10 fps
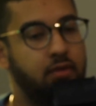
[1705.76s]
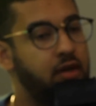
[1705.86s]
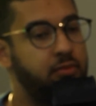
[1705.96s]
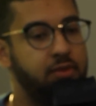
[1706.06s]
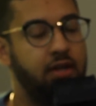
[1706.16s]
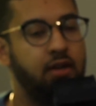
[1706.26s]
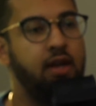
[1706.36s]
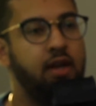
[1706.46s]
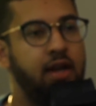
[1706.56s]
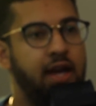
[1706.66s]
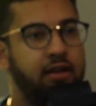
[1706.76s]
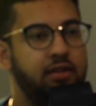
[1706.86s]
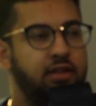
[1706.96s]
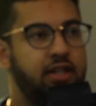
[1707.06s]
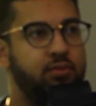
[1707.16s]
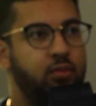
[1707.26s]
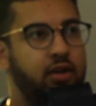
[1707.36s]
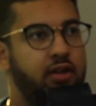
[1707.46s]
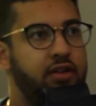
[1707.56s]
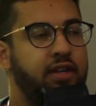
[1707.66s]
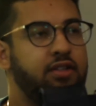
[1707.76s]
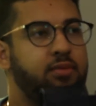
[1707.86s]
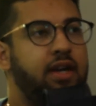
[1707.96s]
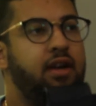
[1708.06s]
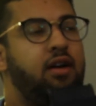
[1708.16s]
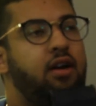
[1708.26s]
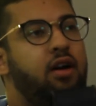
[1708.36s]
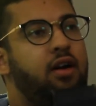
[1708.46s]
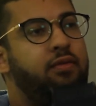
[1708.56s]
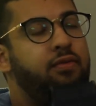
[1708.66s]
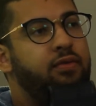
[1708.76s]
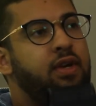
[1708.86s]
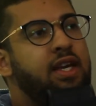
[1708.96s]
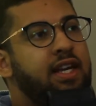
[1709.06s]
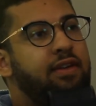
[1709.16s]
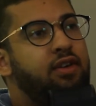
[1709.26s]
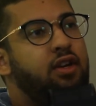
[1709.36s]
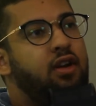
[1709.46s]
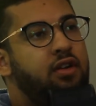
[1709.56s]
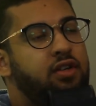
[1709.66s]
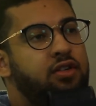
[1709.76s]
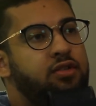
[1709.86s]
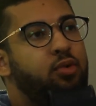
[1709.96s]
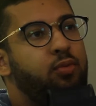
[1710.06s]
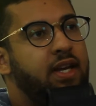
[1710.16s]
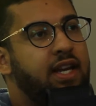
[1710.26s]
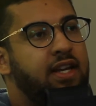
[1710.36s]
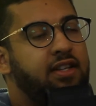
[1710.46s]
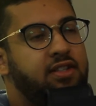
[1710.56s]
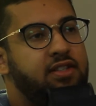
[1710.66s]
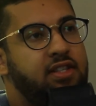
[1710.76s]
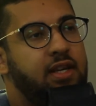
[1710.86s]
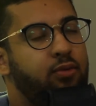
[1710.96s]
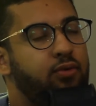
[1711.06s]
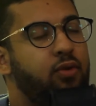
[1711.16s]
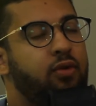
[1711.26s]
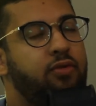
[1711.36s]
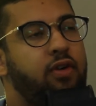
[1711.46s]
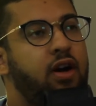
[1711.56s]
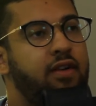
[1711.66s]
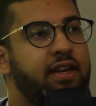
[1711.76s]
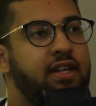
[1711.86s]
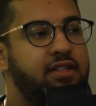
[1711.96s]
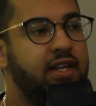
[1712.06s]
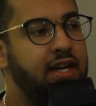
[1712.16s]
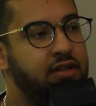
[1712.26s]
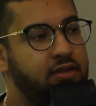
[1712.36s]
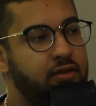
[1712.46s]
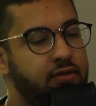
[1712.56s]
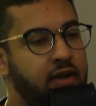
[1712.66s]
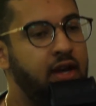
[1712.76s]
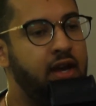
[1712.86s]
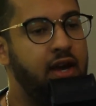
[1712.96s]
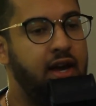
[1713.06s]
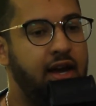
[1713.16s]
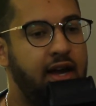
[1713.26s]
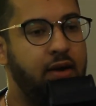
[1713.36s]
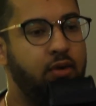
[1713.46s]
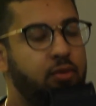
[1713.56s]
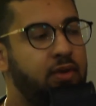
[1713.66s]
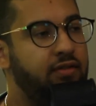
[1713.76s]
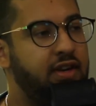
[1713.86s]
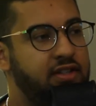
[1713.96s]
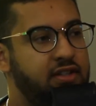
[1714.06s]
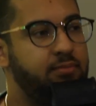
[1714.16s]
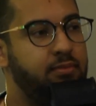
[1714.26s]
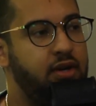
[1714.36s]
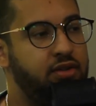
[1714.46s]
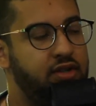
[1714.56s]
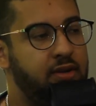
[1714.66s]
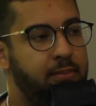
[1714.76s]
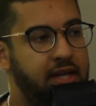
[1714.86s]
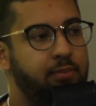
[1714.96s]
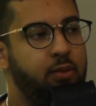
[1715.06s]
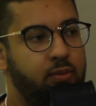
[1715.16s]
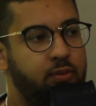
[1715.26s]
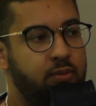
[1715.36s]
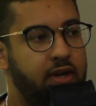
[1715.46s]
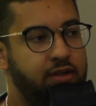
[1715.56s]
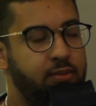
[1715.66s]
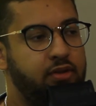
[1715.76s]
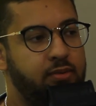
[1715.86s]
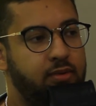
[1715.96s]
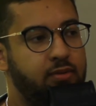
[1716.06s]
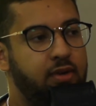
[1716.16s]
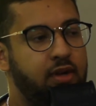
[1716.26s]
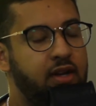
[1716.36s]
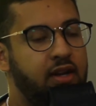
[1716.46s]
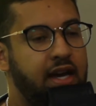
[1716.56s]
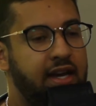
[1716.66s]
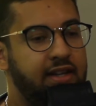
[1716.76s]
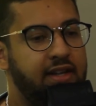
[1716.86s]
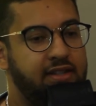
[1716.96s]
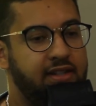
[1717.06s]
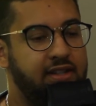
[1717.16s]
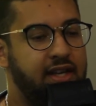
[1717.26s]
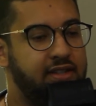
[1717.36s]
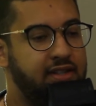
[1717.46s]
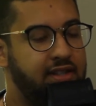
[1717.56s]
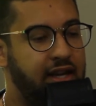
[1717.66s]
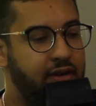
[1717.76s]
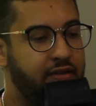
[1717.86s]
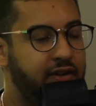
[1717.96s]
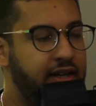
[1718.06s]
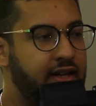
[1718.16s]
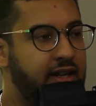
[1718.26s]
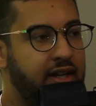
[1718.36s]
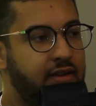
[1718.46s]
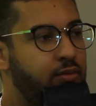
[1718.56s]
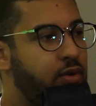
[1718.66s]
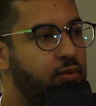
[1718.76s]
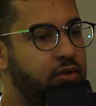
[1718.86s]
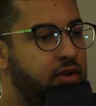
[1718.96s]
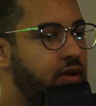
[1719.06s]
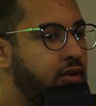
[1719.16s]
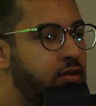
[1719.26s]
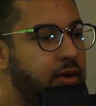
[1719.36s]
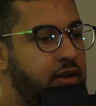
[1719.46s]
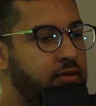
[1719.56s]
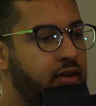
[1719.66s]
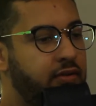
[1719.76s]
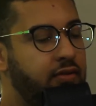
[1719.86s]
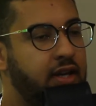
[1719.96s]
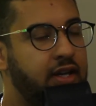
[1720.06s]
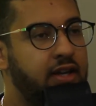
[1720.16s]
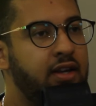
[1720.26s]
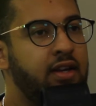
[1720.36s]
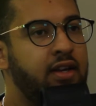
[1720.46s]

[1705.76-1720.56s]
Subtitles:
100%. And it's one of the things where I've, even in our small beginnings as a team of 4 or 5, it's a case of how can we invest as much in people as possible in their successes and how they're feeling and what's going on in personal life. Like